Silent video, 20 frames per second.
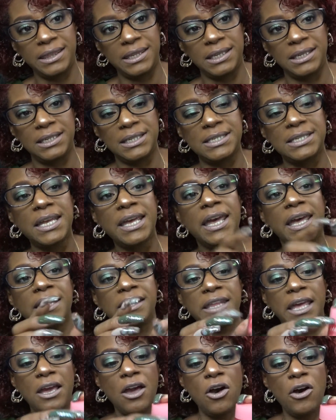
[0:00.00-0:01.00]
this.
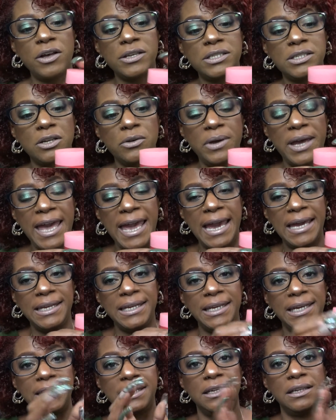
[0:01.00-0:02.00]
They also had
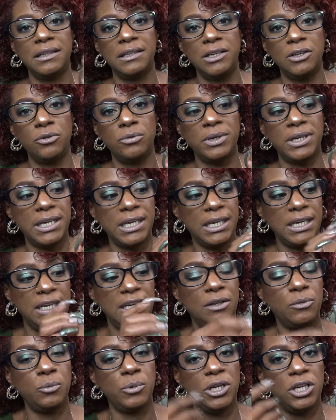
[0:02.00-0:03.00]
it in a little
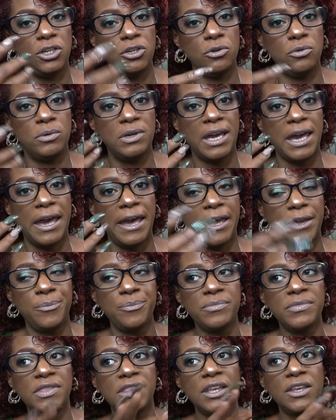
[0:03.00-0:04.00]
kit where you got
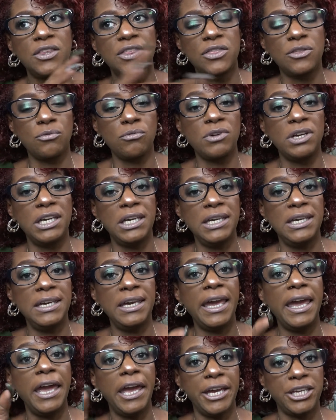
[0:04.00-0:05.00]

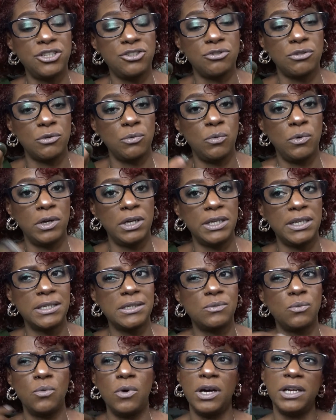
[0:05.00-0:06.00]
3 extra
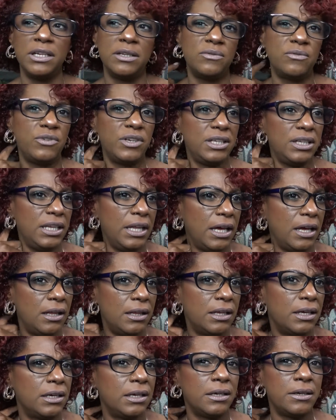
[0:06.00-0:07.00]
ones, one in
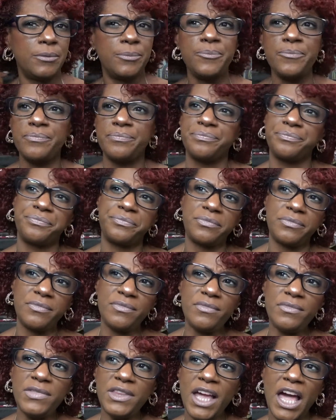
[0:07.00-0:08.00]
vanilla,
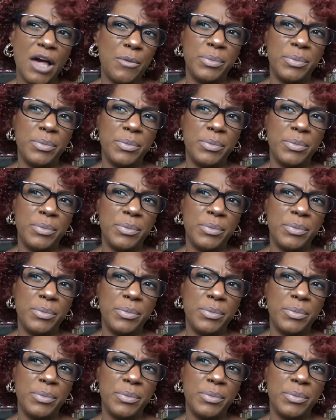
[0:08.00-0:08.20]
I